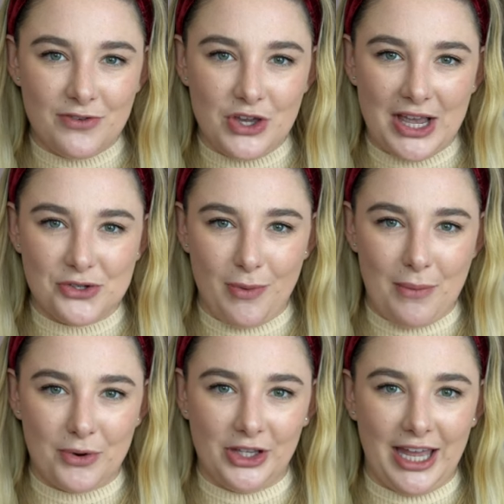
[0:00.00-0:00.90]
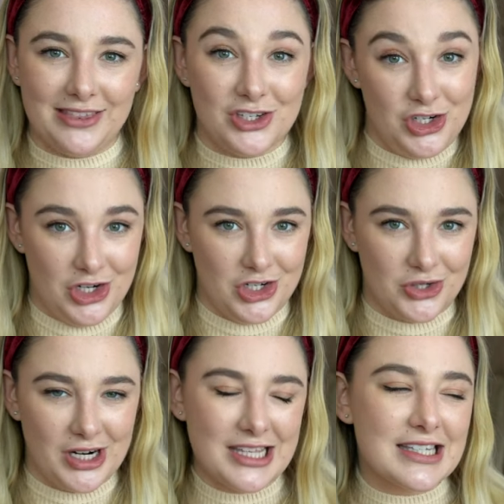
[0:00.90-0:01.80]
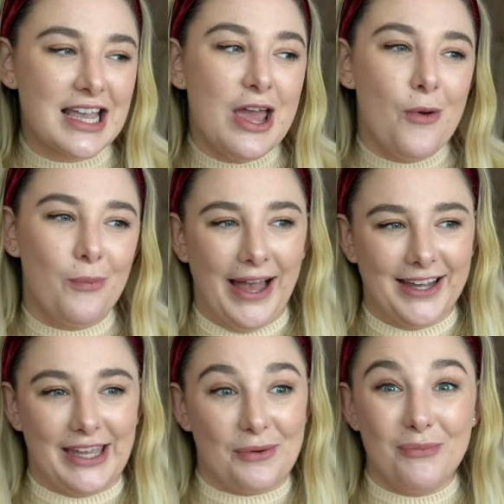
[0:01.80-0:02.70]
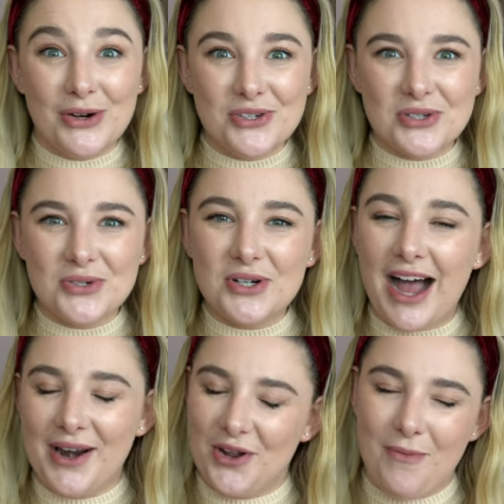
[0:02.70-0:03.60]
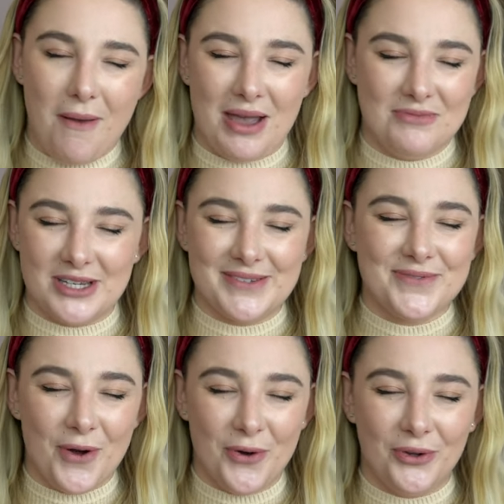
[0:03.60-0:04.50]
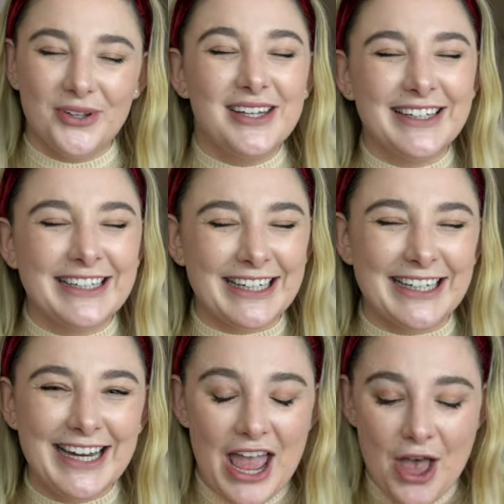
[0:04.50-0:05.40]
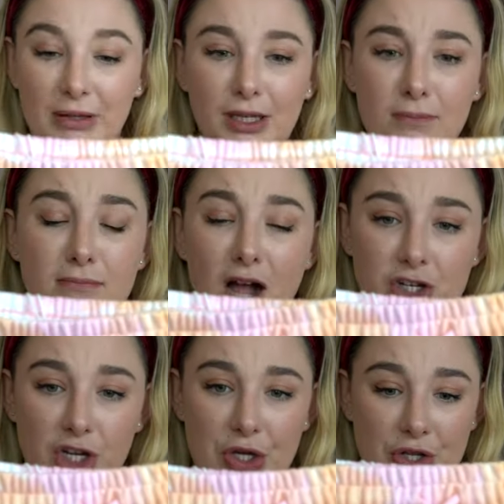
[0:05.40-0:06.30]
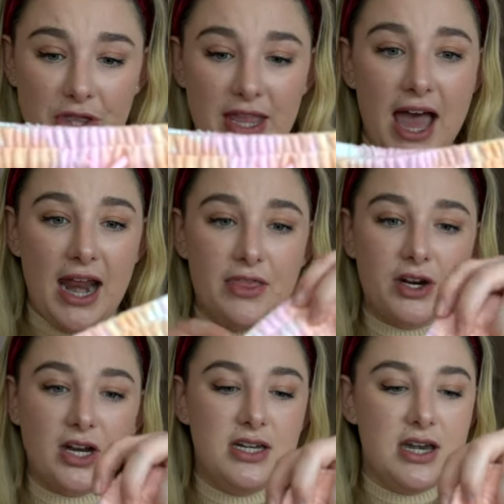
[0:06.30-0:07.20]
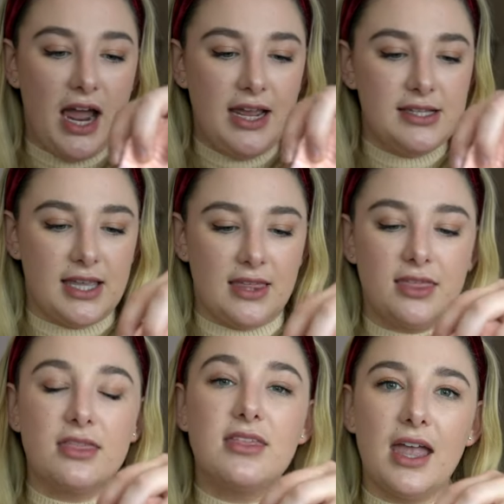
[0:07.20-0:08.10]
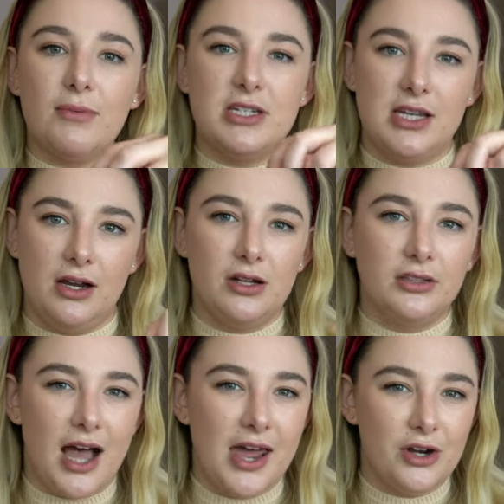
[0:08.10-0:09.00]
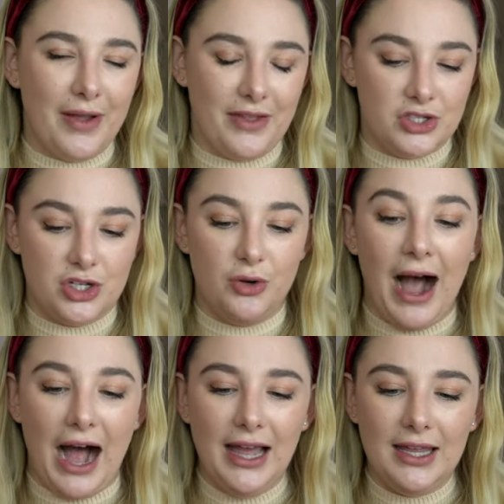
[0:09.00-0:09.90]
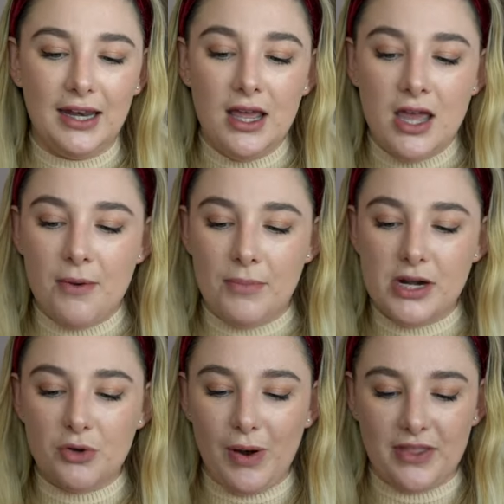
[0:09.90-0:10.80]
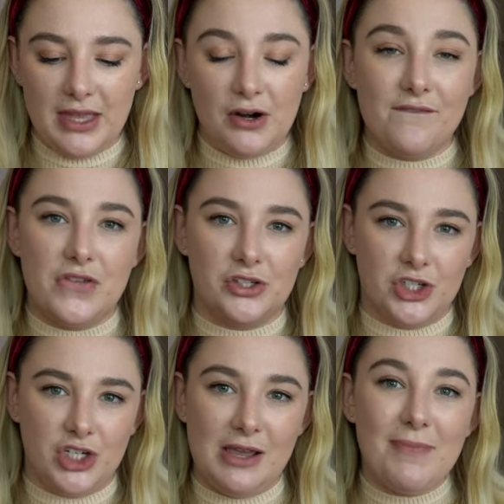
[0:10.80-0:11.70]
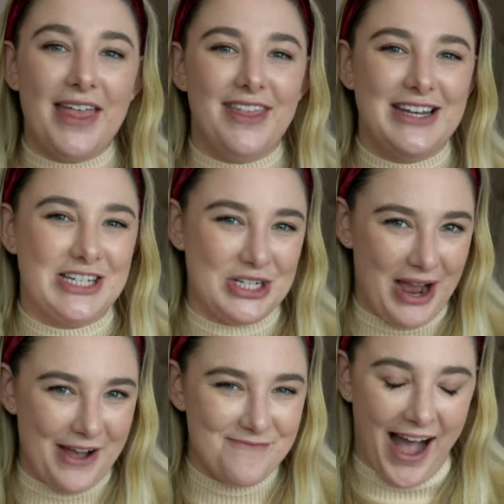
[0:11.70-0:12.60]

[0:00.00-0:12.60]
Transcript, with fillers: if you guys remember like the cheer shorts back in like middle school. I don't know, maybe I'm just old. But they're much cuter than that, and they're a nice like thick material, not in a way that's too hot, but in a way that they don't feel cheap, and they do have